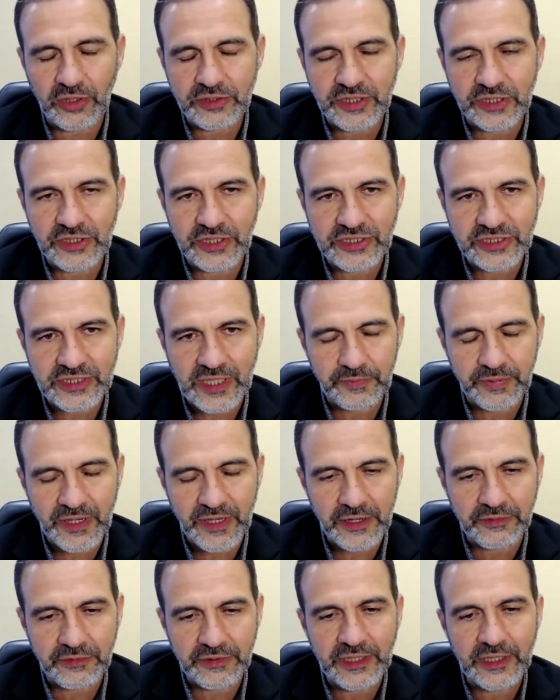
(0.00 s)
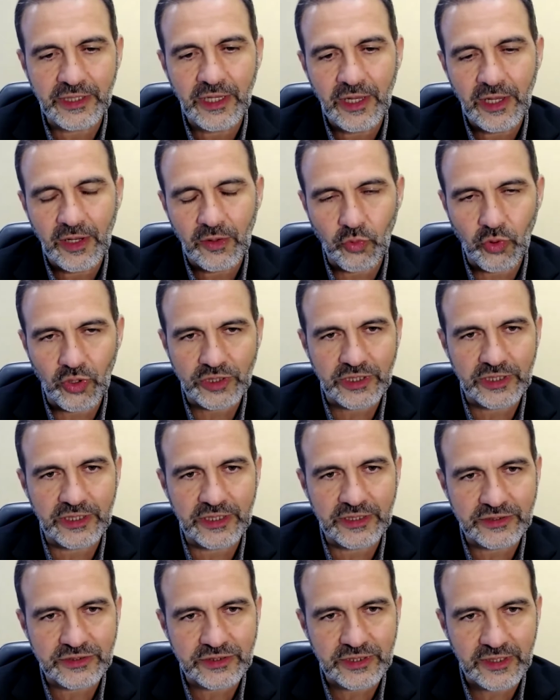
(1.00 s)
multidisciplinary,
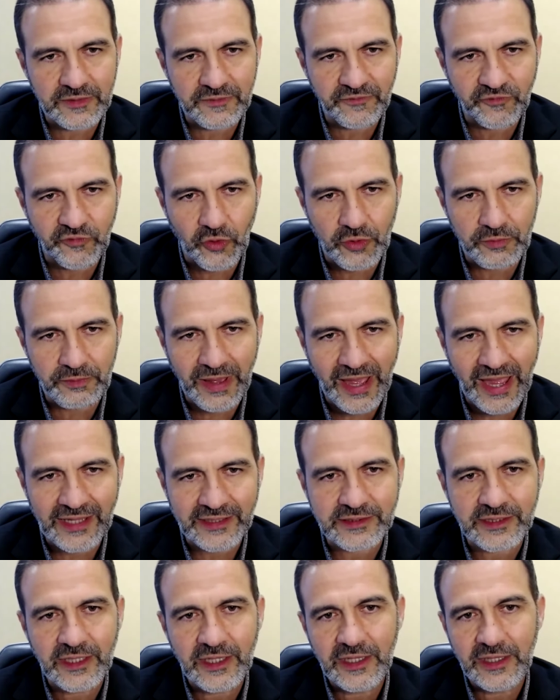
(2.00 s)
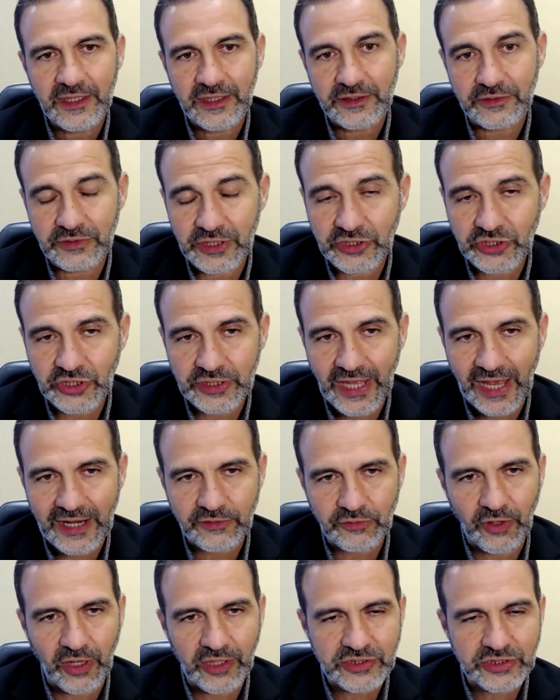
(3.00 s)
working in team format, reaching
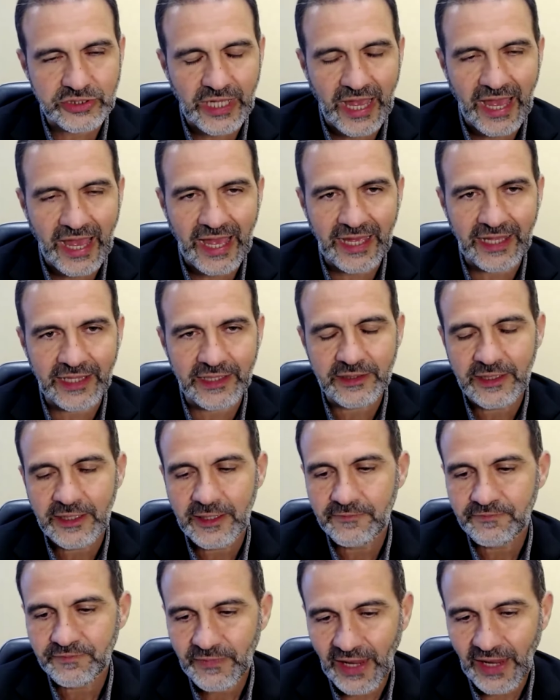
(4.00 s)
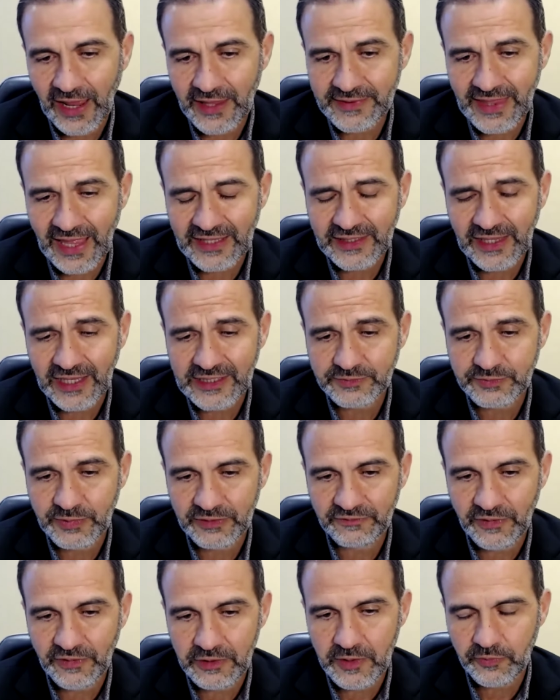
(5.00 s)
across the aisle, and that has
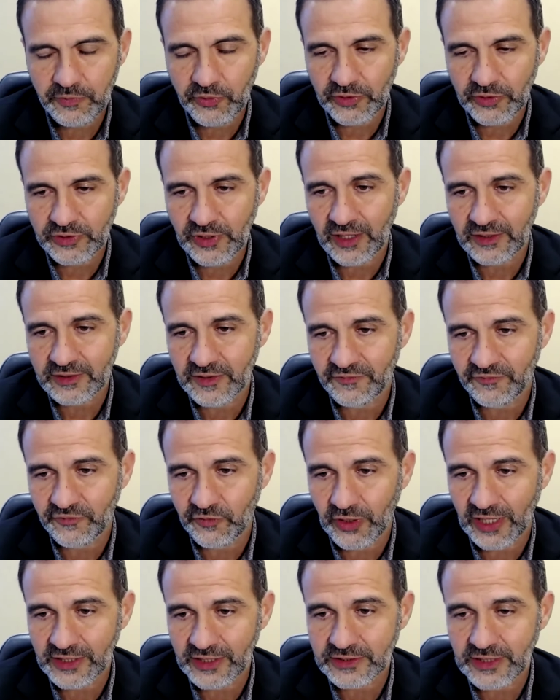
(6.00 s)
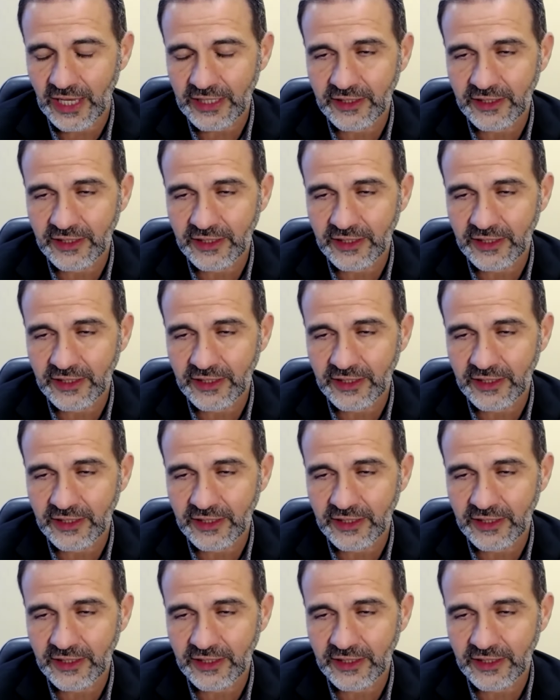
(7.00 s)
been very productive for us.